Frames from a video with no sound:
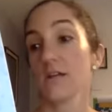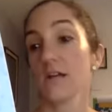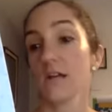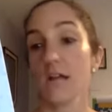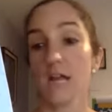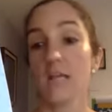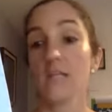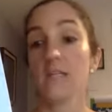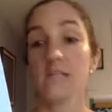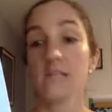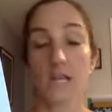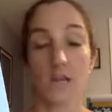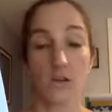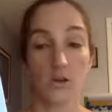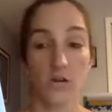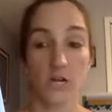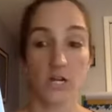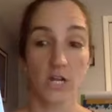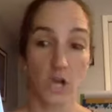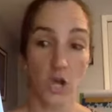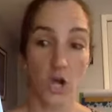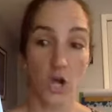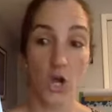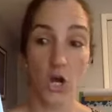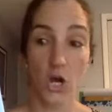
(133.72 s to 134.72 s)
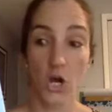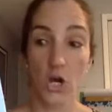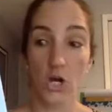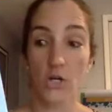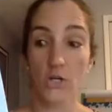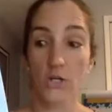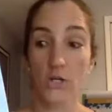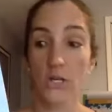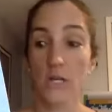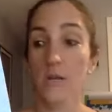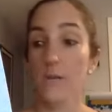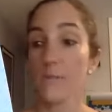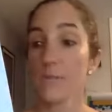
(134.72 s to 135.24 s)
and Eric
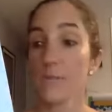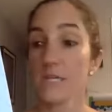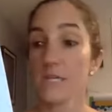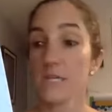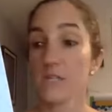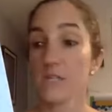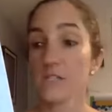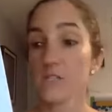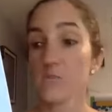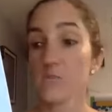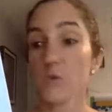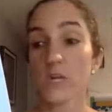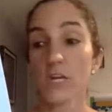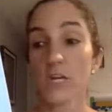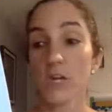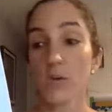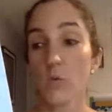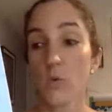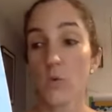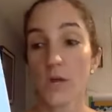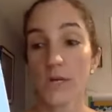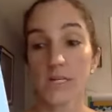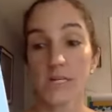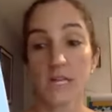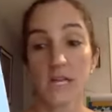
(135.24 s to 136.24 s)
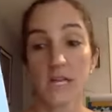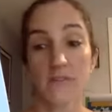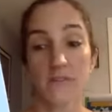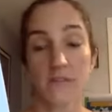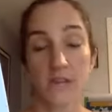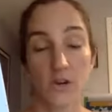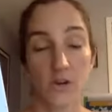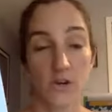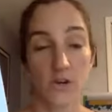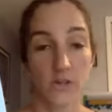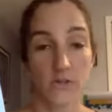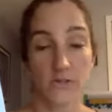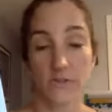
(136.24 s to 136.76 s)
R because we don't want to get
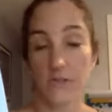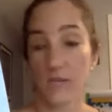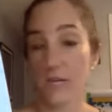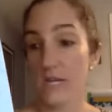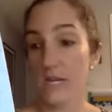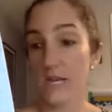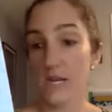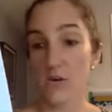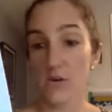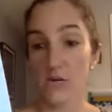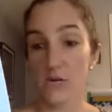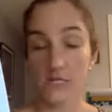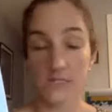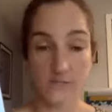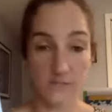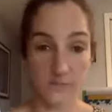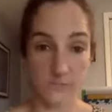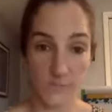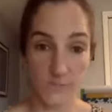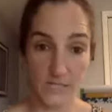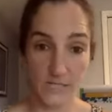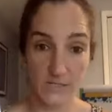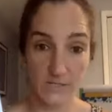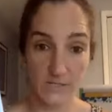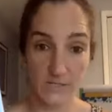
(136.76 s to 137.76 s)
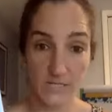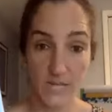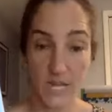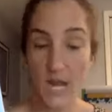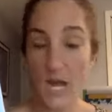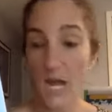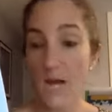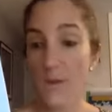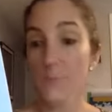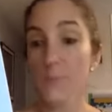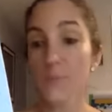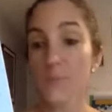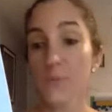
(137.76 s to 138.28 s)
the Erics mixed
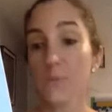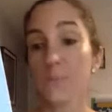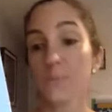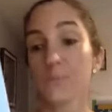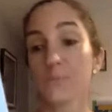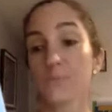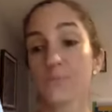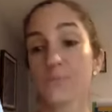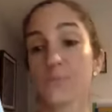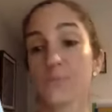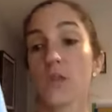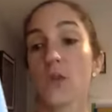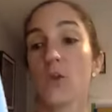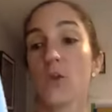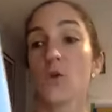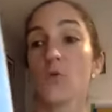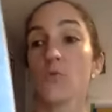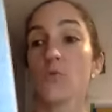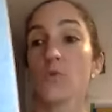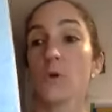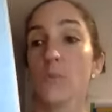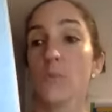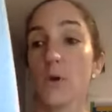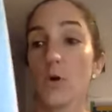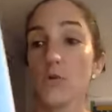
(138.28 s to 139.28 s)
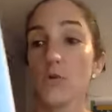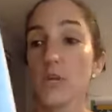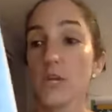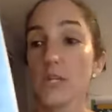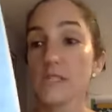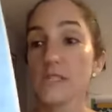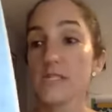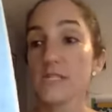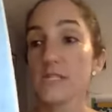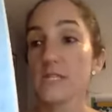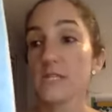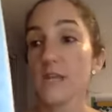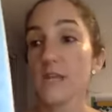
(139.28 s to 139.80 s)
up. Ramona
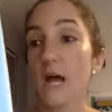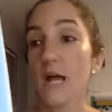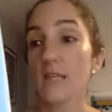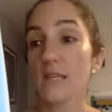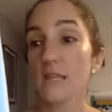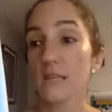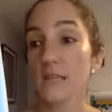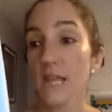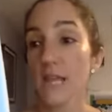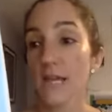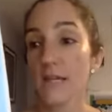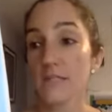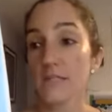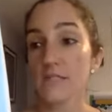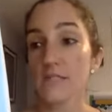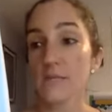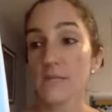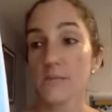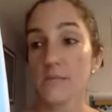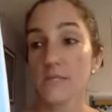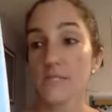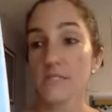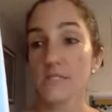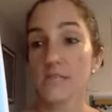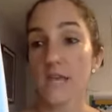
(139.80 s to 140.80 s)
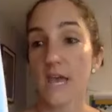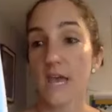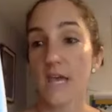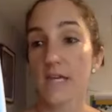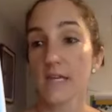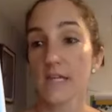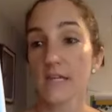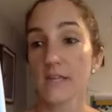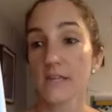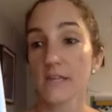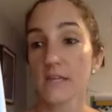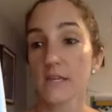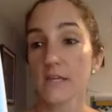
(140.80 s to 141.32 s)
did not like to miss
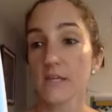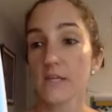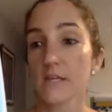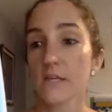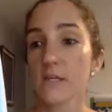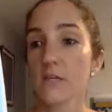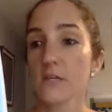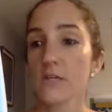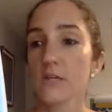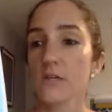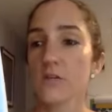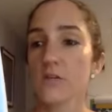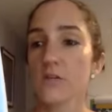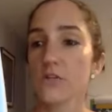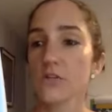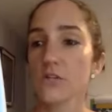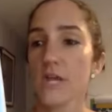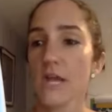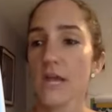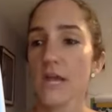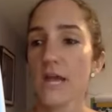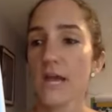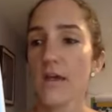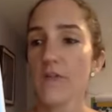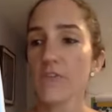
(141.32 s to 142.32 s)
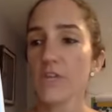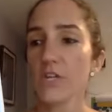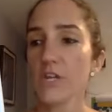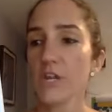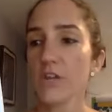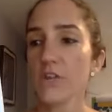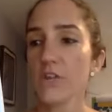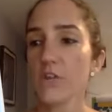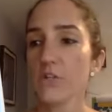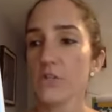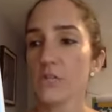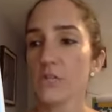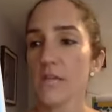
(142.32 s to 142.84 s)
anything. Could I have
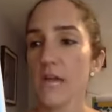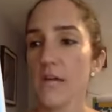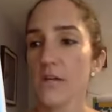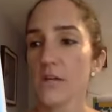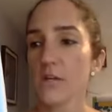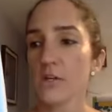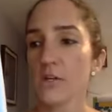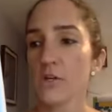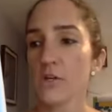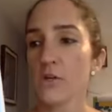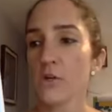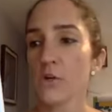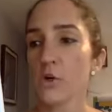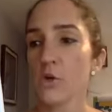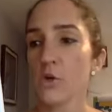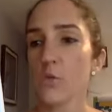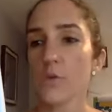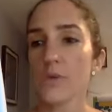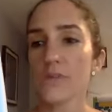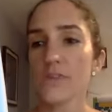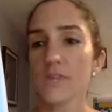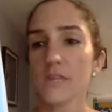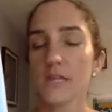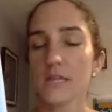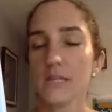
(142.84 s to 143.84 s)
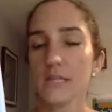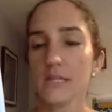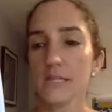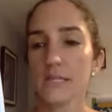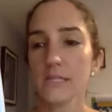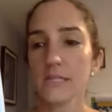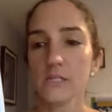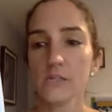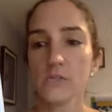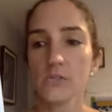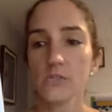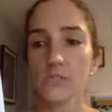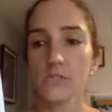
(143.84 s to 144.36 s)
another letter with a
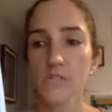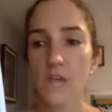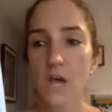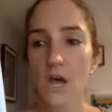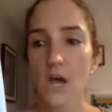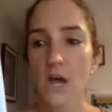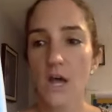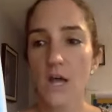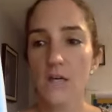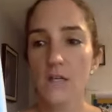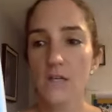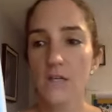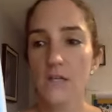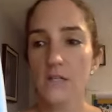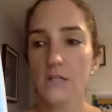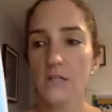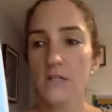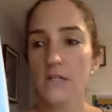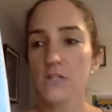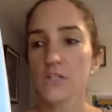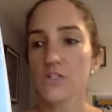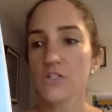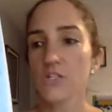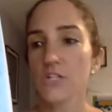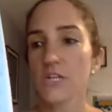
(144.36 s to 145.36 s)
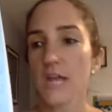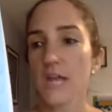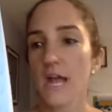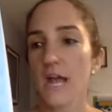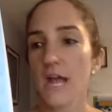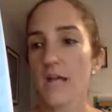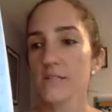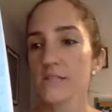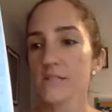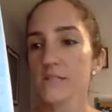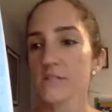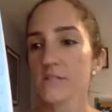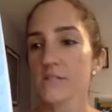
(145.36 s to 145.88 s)
little dot? She
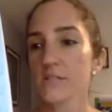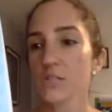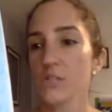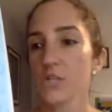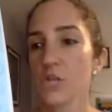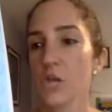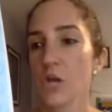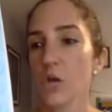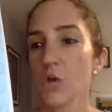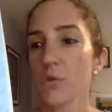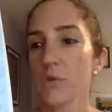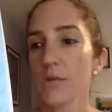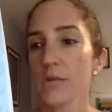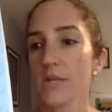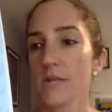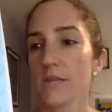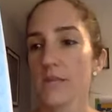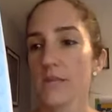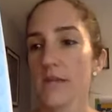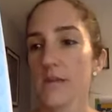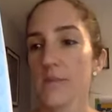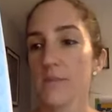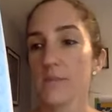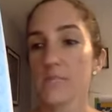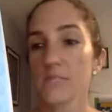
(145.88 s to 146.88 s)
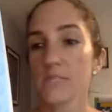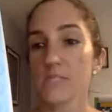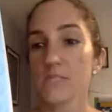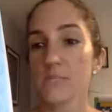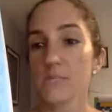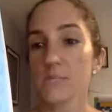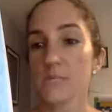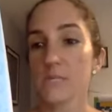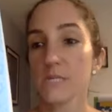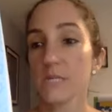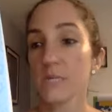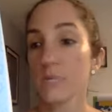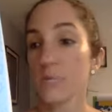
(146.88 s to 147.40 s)
asked, knowing that Miss
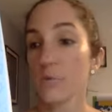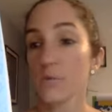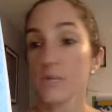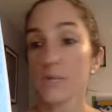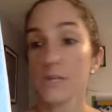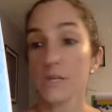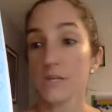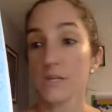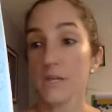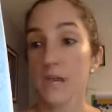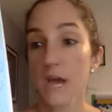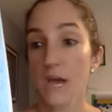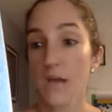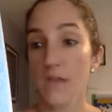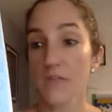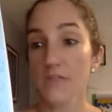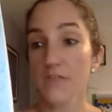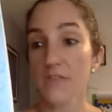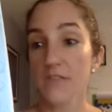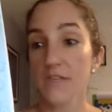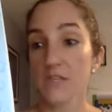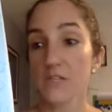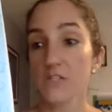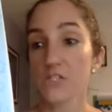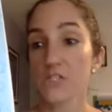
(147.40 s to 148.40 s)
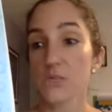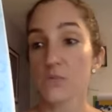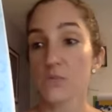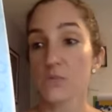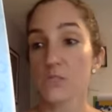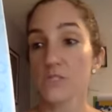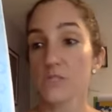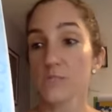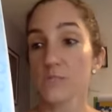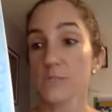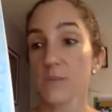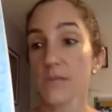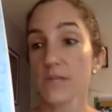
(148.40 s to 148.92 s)
Binny would not think she
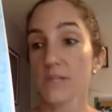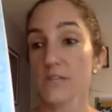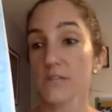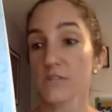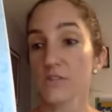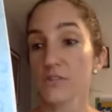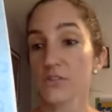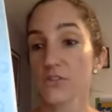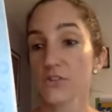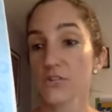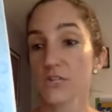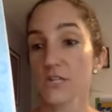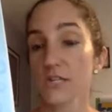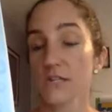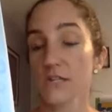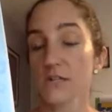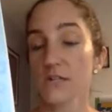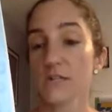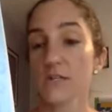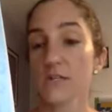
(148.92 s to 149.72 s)
was pestering.